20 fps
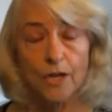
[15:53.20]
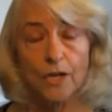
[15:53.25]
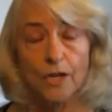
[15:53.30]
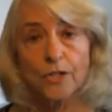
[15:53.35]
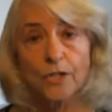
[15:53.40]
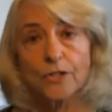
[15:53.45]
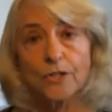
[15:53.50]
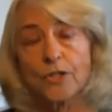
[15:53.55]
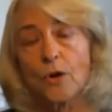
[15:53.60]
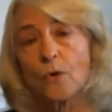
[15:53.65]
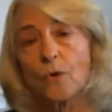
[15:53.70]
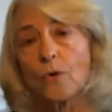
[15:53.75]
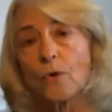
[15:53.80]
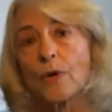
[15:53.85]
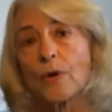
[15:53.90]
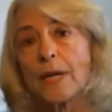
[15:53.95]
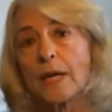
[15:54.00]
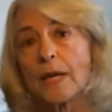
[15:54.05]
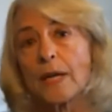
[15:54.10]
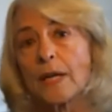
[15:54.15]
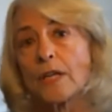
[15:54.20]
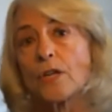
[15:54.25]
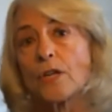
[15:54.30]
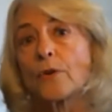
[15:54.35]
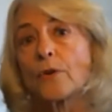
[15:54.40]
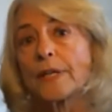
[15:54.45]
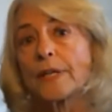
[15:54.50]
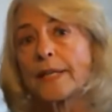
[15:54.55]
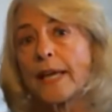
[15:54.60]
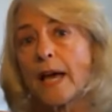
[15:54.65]
So you
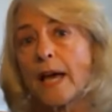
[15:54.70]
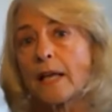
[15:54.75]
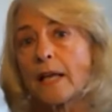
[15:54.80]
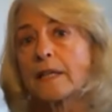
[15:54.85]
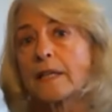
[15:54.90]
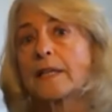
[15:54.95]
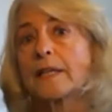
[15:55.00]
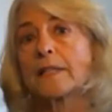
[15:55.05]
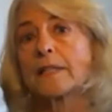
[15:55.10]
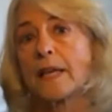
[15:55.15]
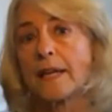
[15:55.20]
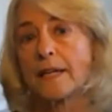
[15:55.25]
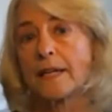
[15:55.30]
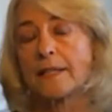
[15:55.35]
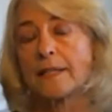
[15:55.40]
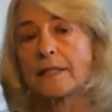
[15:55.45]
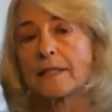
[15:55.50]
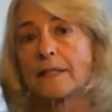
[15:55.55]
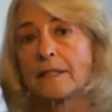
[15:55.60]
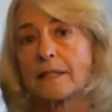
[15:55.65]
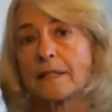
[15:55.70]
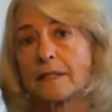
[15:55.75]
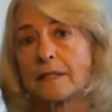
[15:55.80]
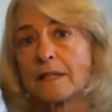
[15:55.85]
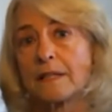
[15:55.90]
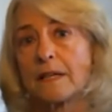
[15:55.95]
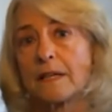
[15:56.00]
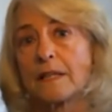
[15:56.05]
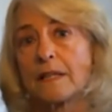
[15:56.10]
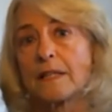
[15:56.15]
can calculate
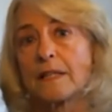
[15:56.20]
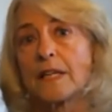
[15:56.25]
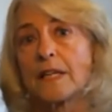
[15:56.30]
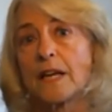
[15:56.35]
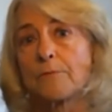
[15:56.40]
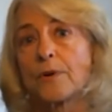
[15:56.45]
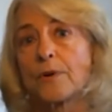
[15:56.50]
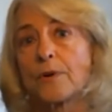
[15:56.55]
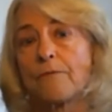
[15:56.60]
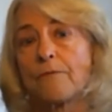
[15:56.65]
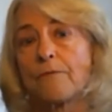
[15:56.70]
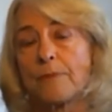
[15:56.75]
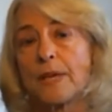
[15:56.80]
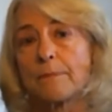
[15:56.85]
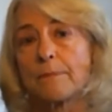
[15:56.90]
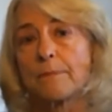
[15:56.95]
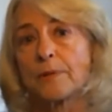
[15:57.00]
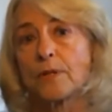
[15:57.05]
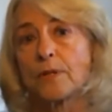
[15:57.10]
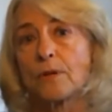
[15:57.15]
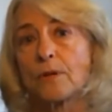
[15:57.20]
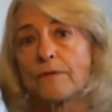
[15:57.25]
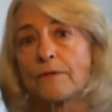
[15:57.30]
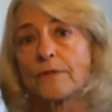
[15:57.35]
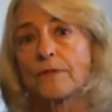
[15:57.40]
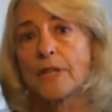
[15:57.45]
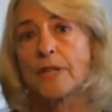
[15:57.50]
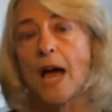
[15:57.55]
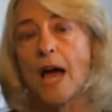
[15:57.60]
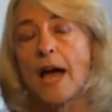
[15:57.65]
the number of people who
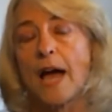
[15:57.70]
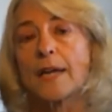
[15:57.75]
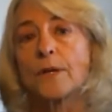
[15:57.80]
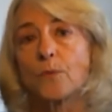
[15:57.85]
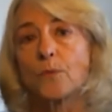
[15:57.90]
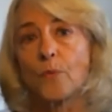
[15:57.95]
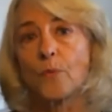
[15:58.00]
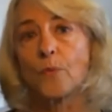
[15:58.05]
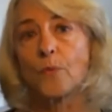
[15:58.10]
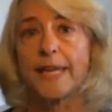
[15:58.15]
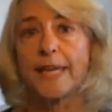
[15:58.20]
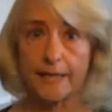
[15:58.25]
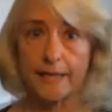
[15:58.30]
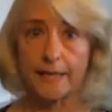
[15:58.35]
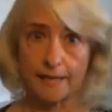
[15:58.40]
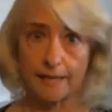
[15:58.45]
have died waiting